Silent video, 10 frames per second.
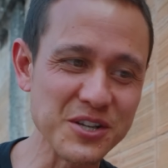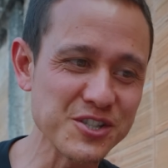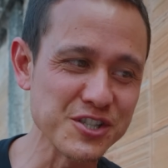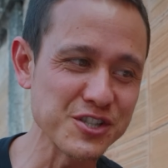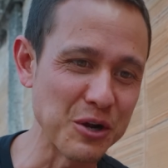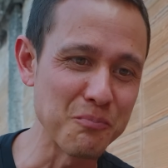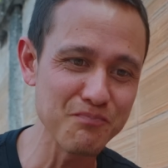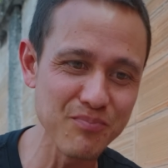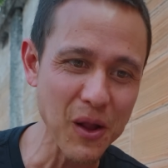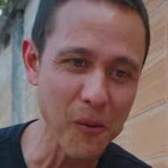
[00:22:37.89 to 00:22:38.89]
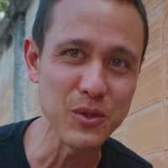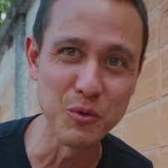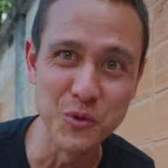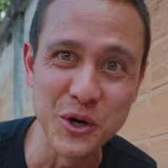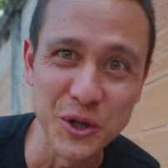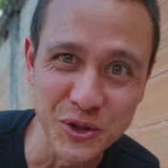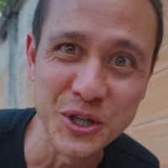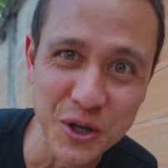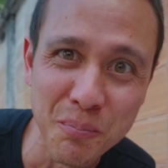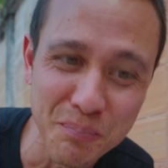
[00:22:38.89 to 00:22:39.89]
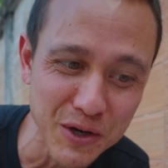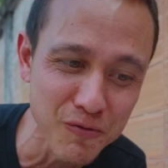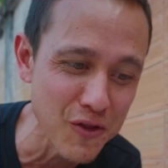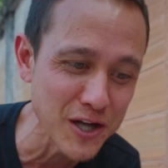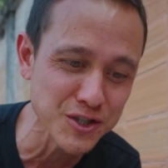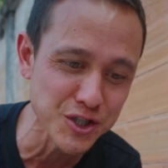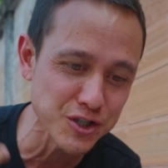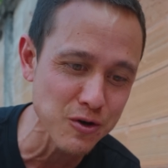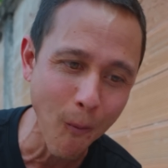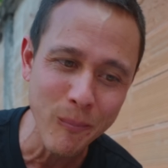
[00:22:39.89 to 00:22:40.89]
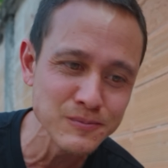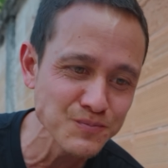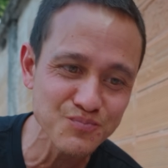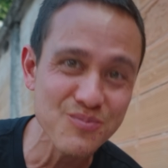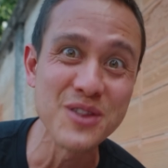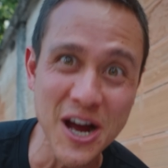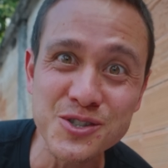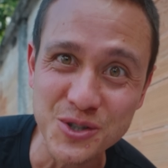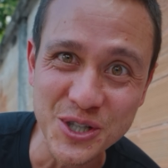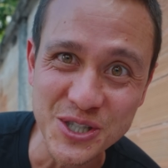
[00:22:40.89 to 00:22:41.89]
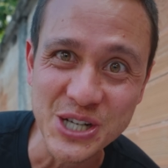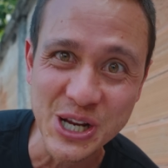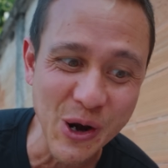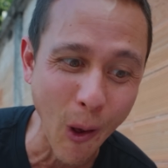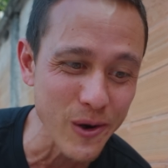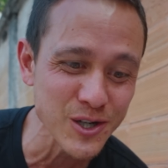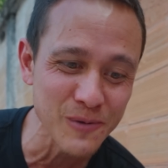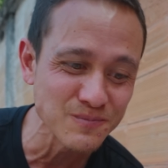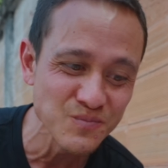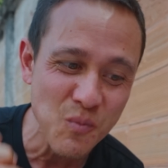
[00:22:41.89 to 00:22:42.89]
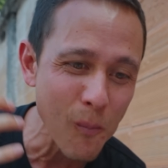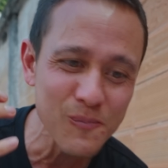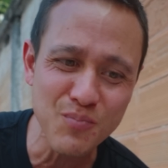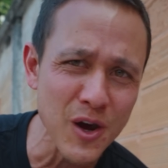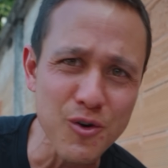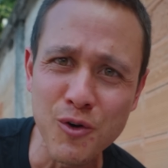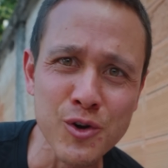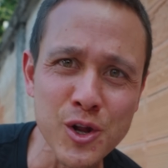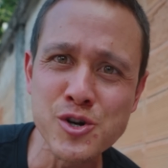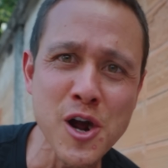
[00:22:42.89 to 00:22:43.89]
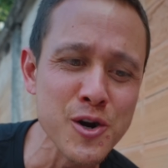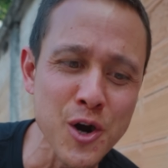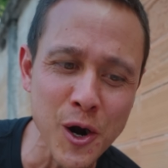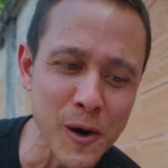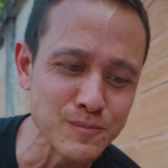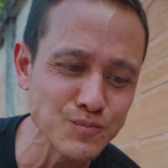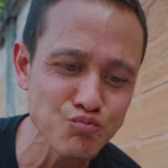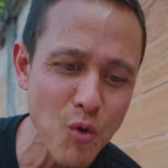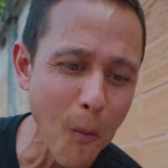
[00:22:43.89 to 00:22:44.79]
just the real deal beef that's just natural tasting, you know, it's not overly tender and